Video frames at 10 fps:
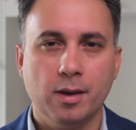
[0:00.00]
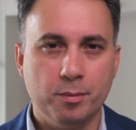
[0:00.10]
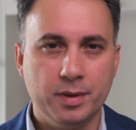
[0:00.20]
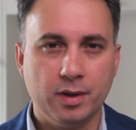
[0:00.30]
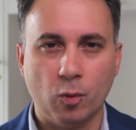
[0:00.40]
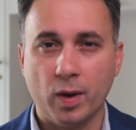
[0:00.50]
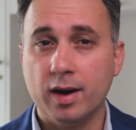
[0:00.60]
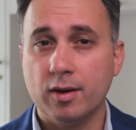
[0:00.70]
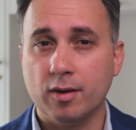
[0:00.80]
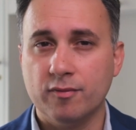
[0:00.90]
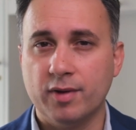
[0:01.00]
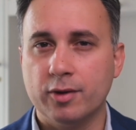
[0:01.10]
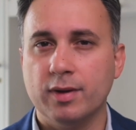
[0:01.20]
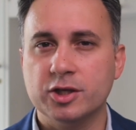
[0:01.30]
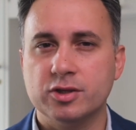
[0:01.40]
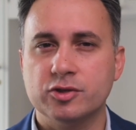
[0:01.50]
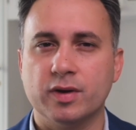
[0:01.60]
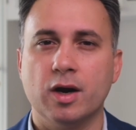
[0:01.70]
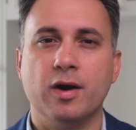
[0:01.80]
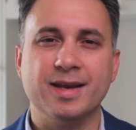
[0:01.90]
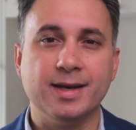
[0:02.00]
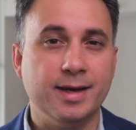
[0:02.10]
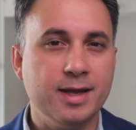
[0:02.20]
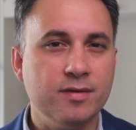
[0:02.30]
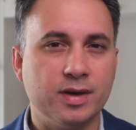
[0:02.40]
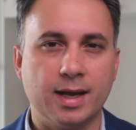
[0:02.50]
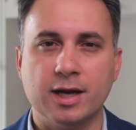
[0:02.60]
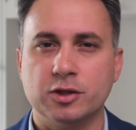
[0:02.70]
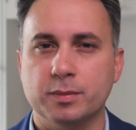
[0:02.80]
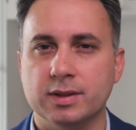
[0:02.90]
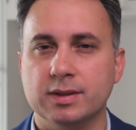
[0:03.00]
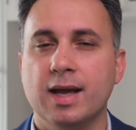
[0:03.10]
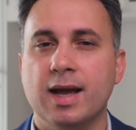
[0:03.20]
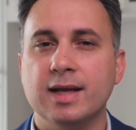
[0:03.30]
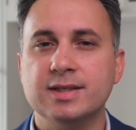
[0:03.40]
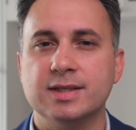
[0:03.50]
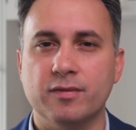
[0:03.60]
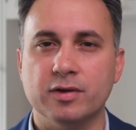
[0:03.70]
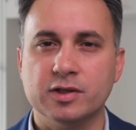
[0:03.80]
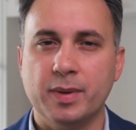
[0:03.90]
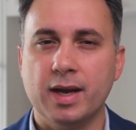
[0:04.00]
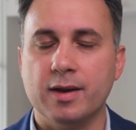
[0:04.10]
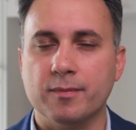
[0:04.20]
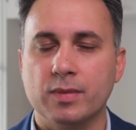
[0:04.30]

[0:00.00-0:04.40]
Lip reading: Be aware of regulations regarding leave encashment and severance pay,